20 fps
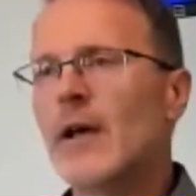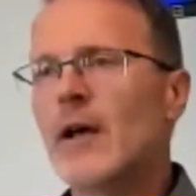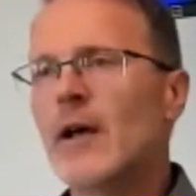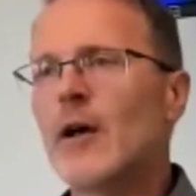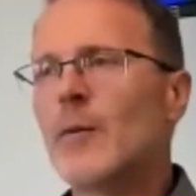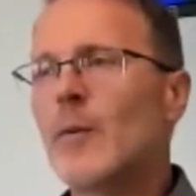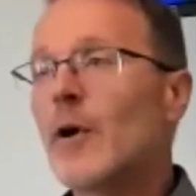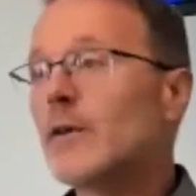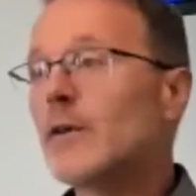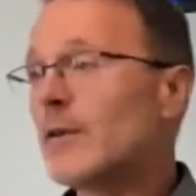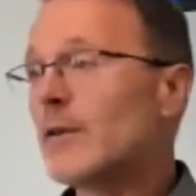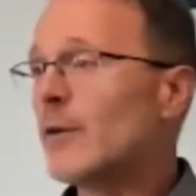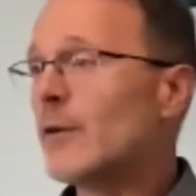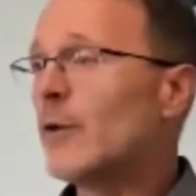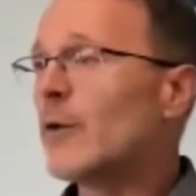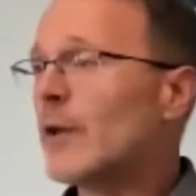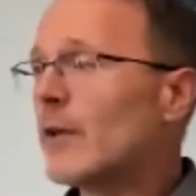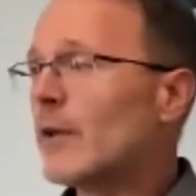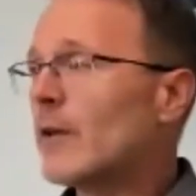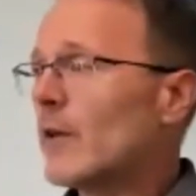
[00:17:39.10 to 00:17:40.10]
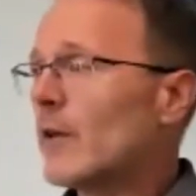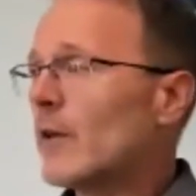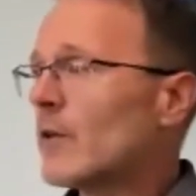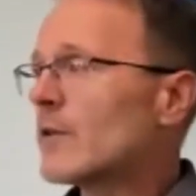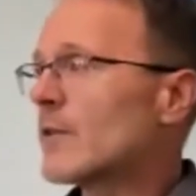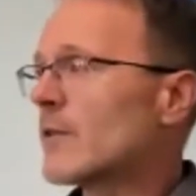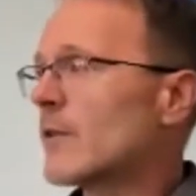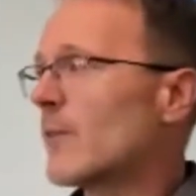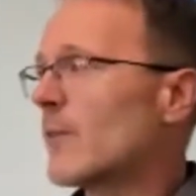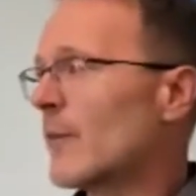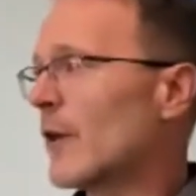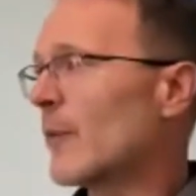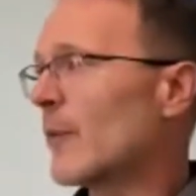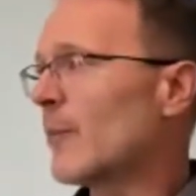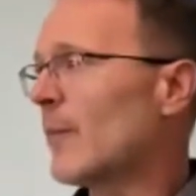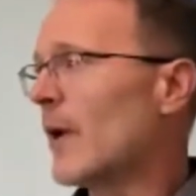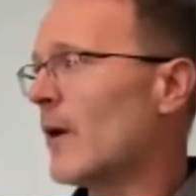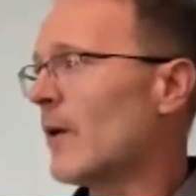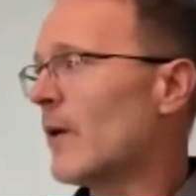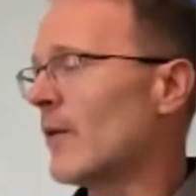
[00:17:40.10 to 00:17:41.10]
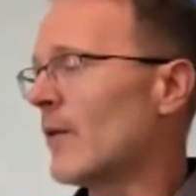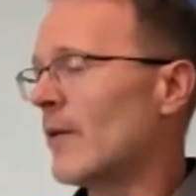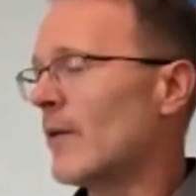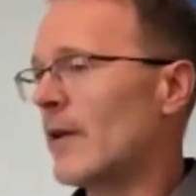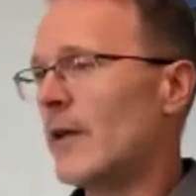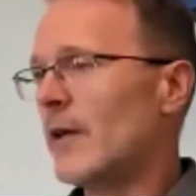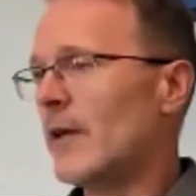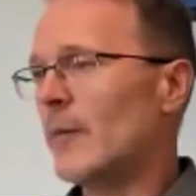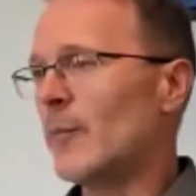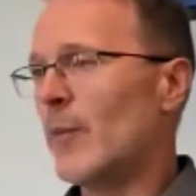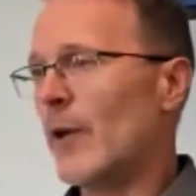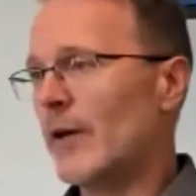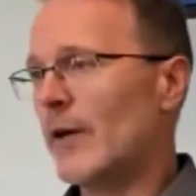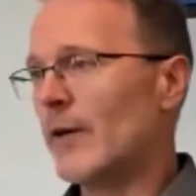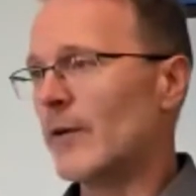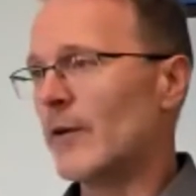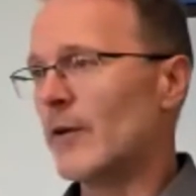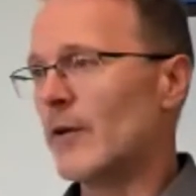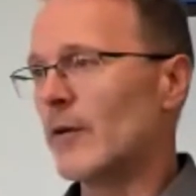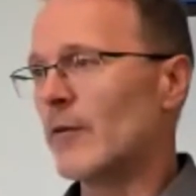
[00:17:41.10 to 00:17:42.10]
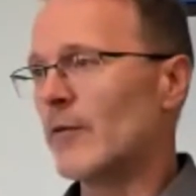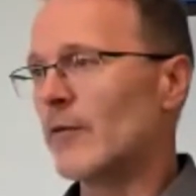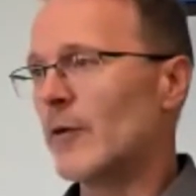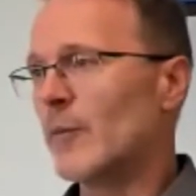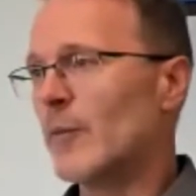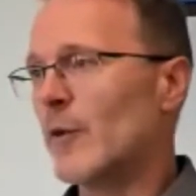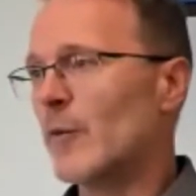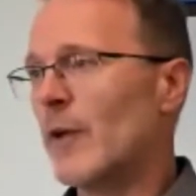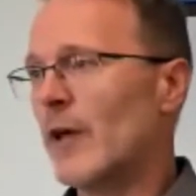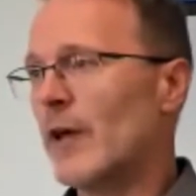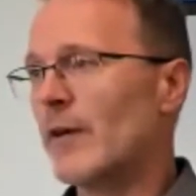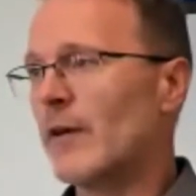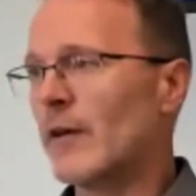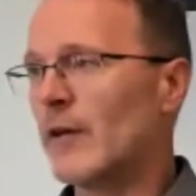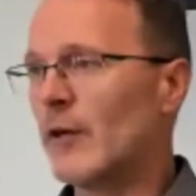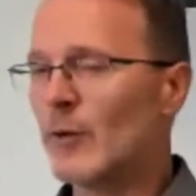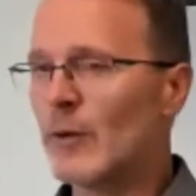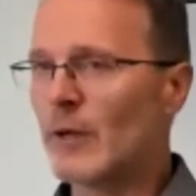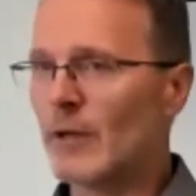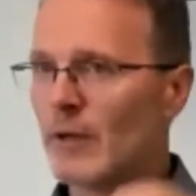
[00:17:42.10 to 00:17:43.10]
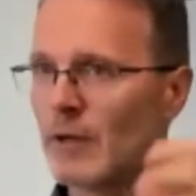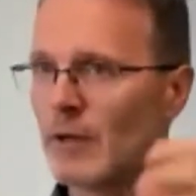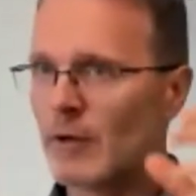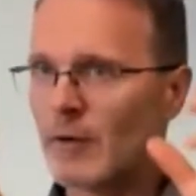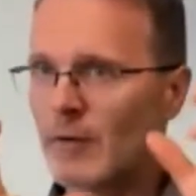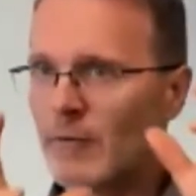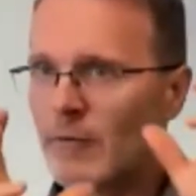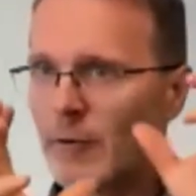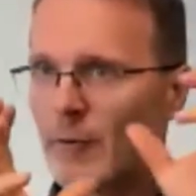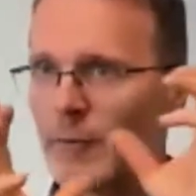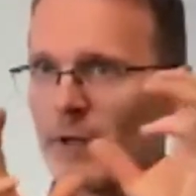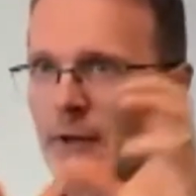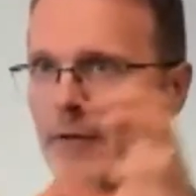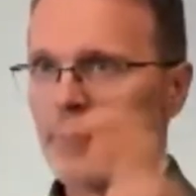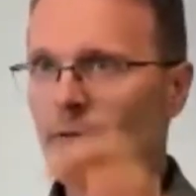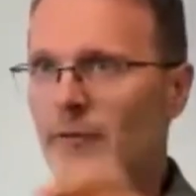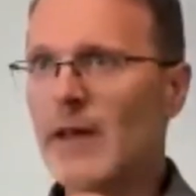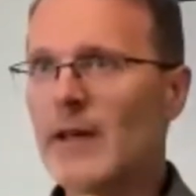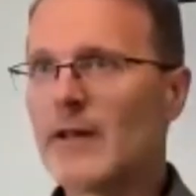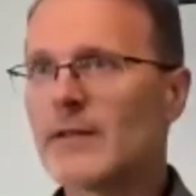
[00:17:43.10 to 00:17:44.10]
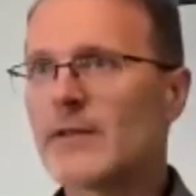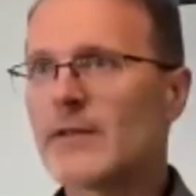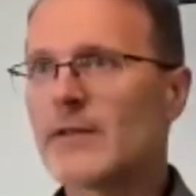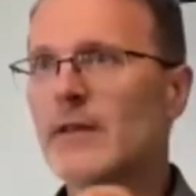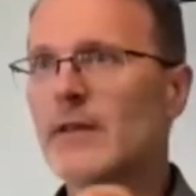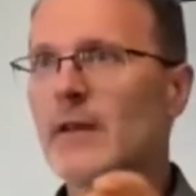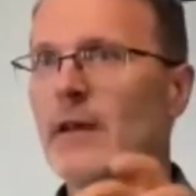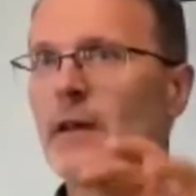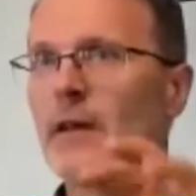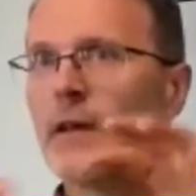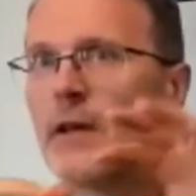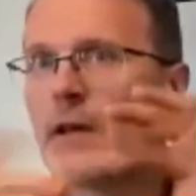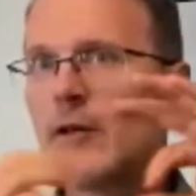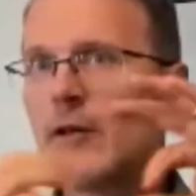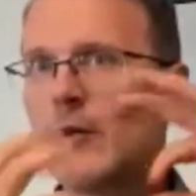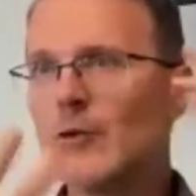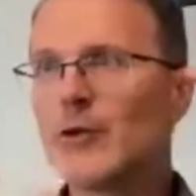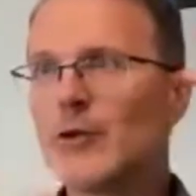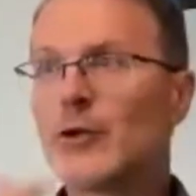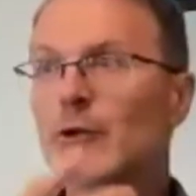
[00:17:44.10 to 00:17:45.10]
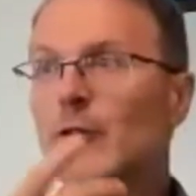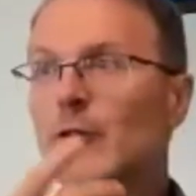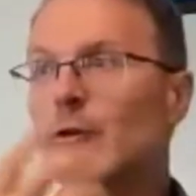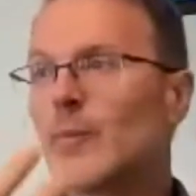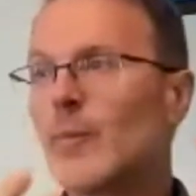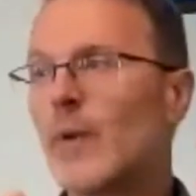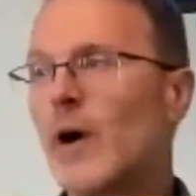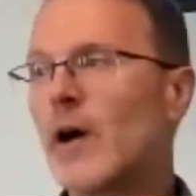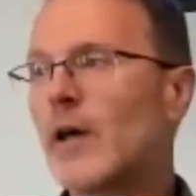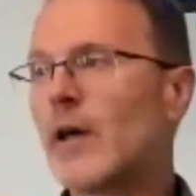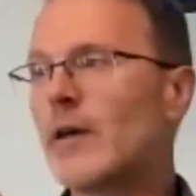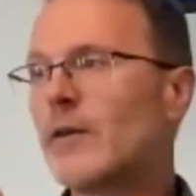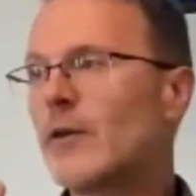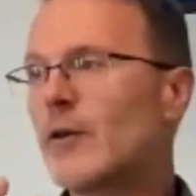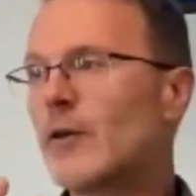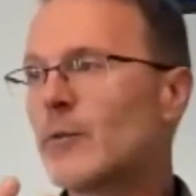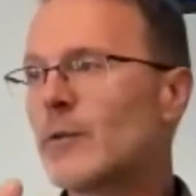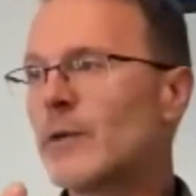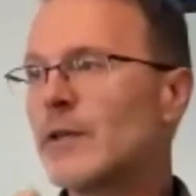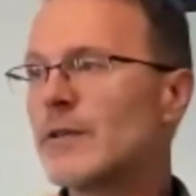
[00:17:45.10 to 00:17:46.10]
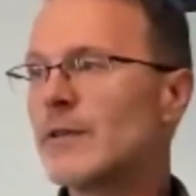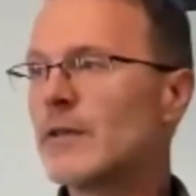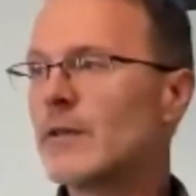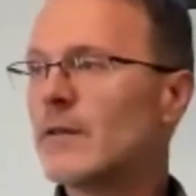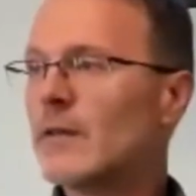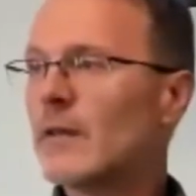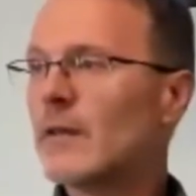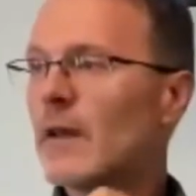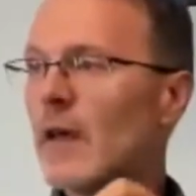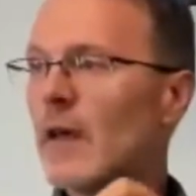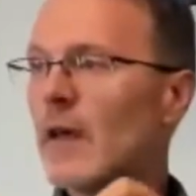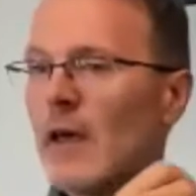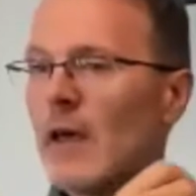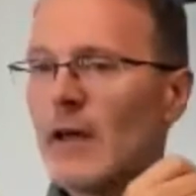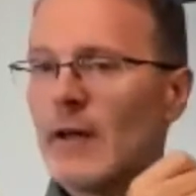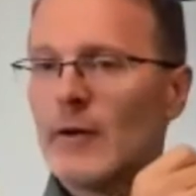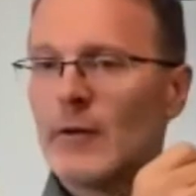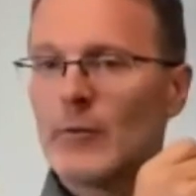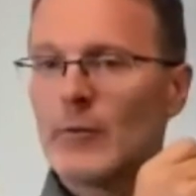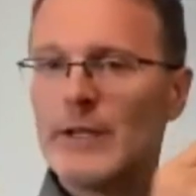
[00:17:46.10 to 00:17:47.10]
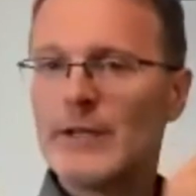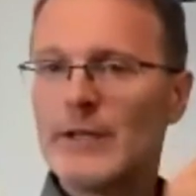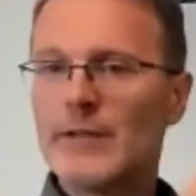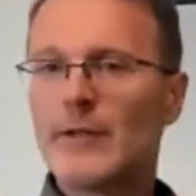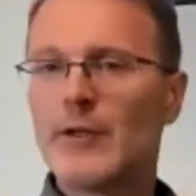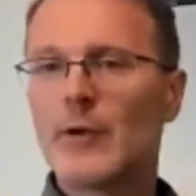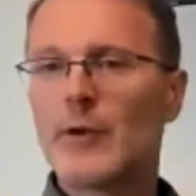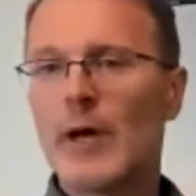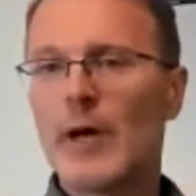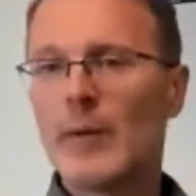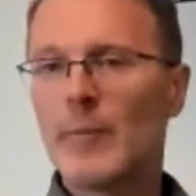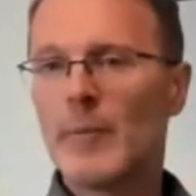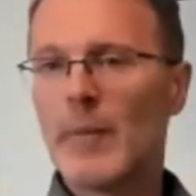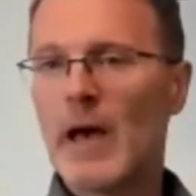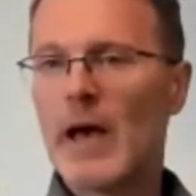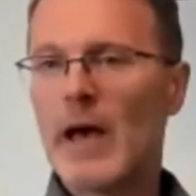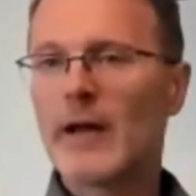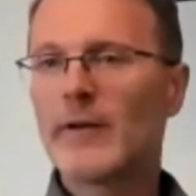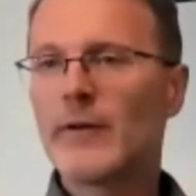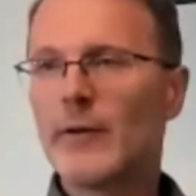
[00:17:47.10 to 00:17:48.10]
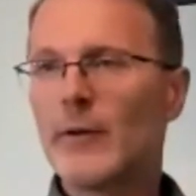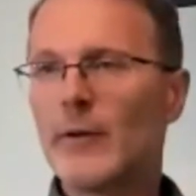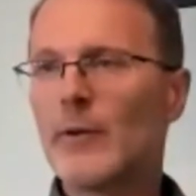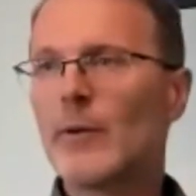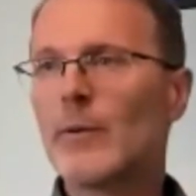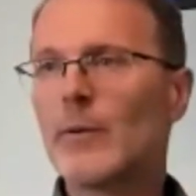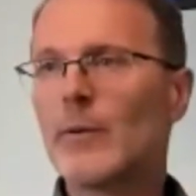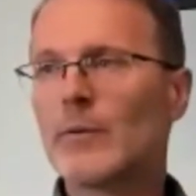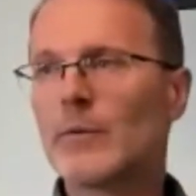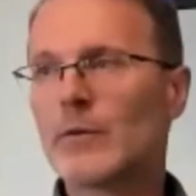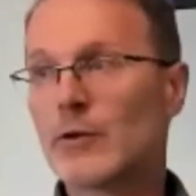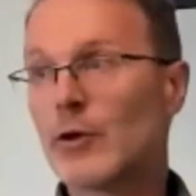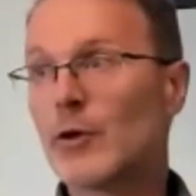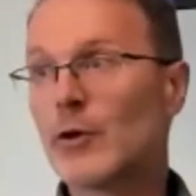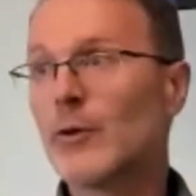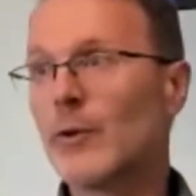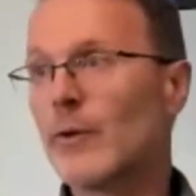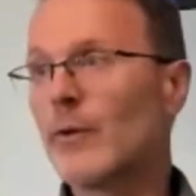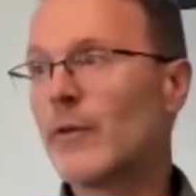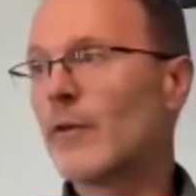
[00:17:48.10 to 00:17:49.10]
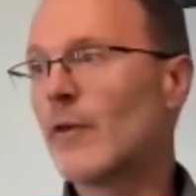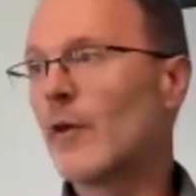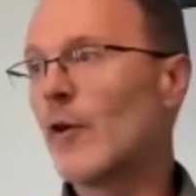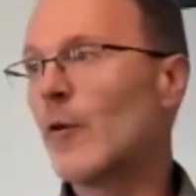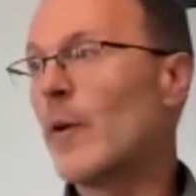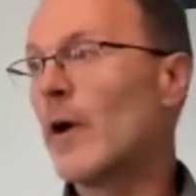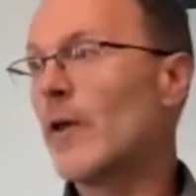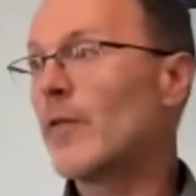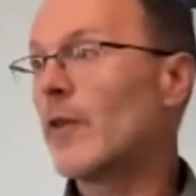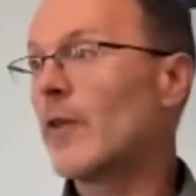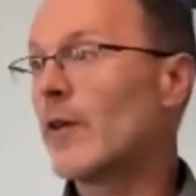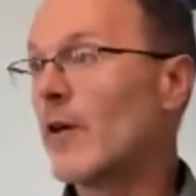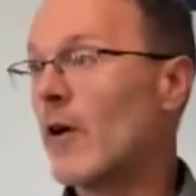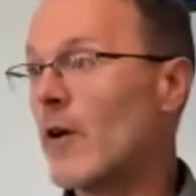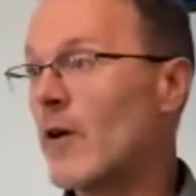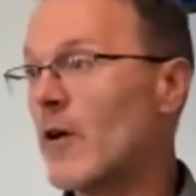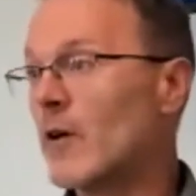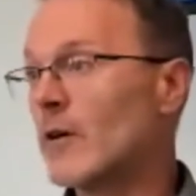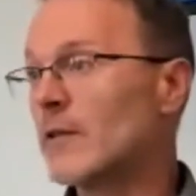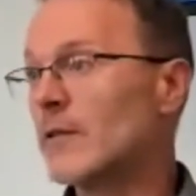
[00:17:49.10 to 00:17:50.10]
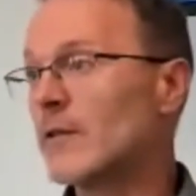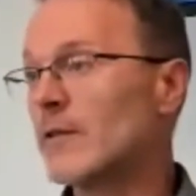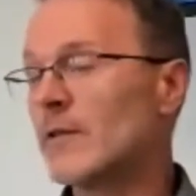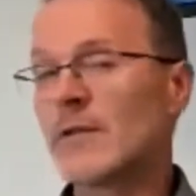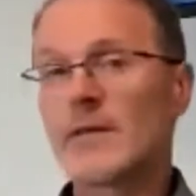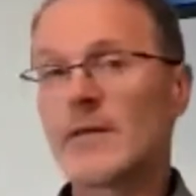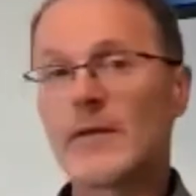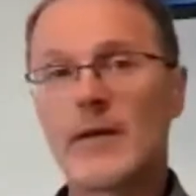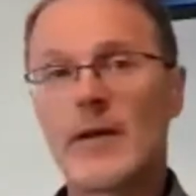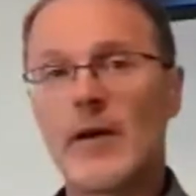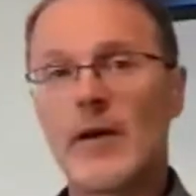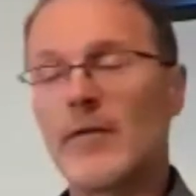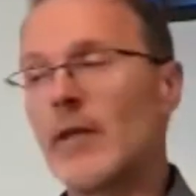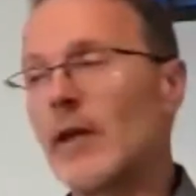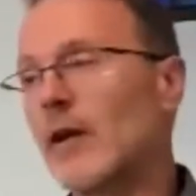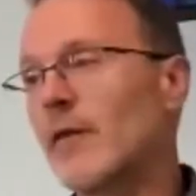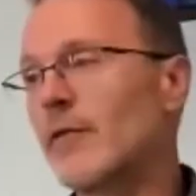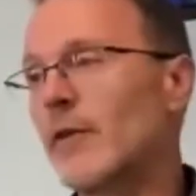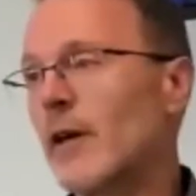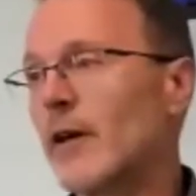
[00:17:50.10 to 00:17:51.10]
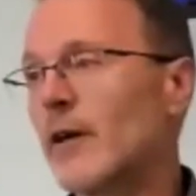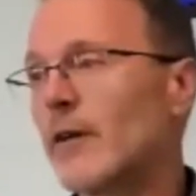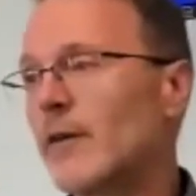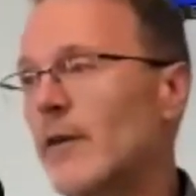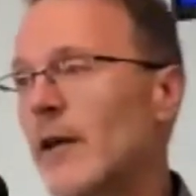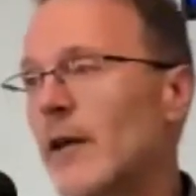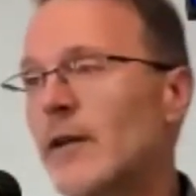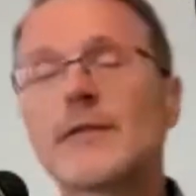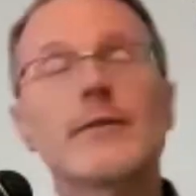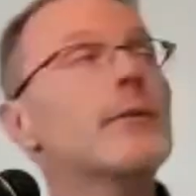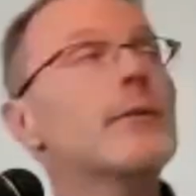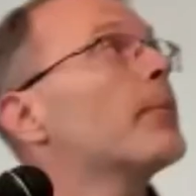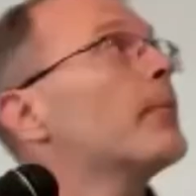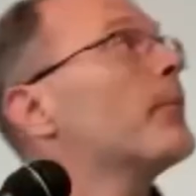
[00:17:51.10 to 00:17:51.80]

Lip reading: Also, you can learn something about the painter from the painting. You can learn from the effects, use your mind, your reason, and reason your way back to truths about the cause of that effect. Next.